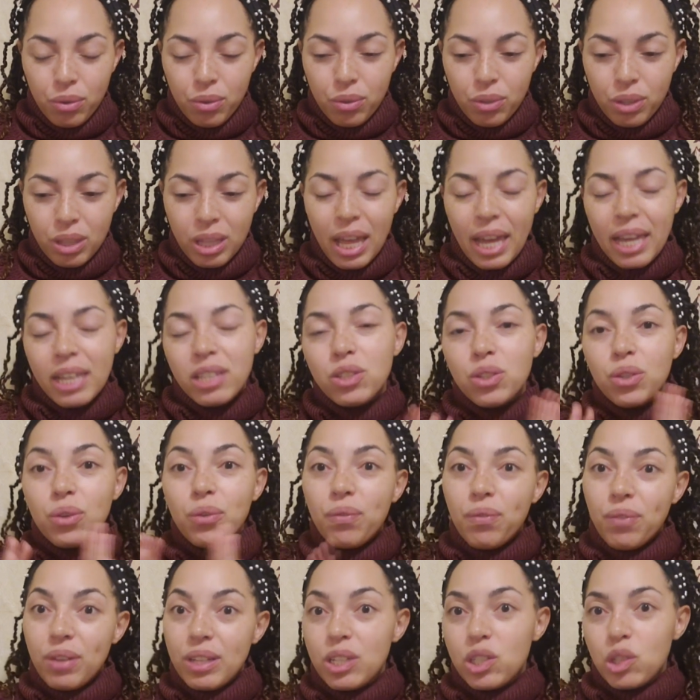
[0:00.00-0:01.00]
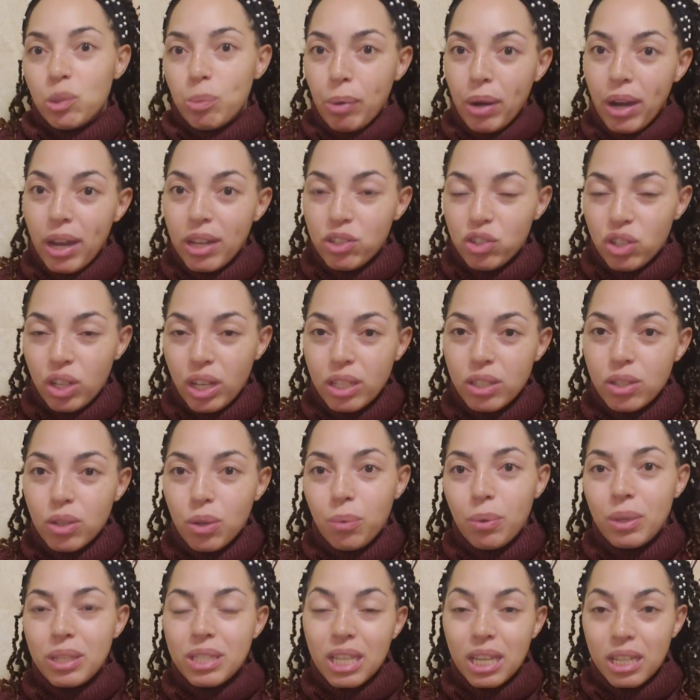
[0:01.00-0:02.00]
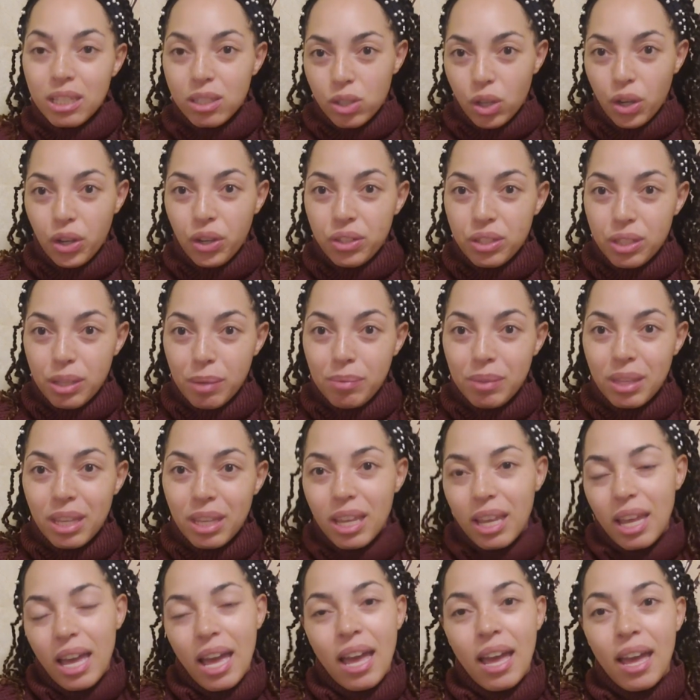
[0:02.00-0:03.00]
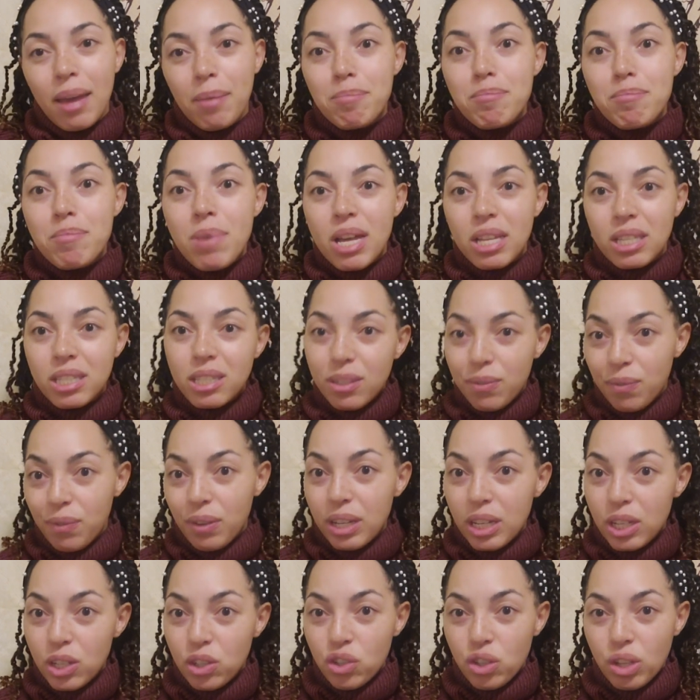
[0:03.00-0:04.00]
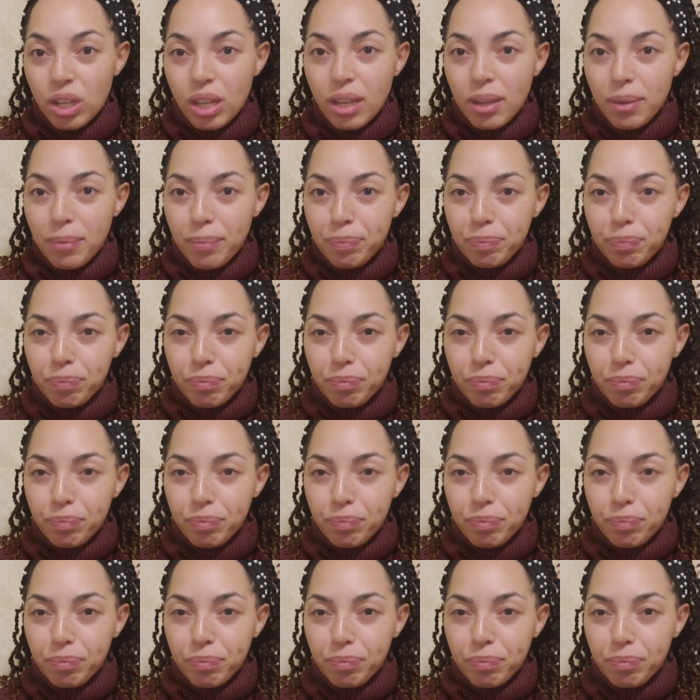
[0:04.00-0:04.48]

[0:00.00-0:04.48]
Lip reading: like to finish projects. So once I start something, I must finish it.